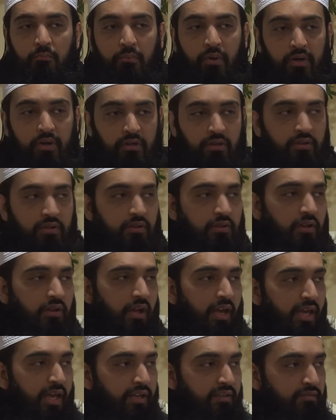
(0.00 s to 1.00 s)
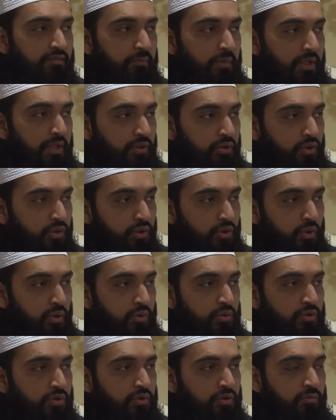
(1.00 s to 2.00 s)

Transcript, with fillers: but it has been shown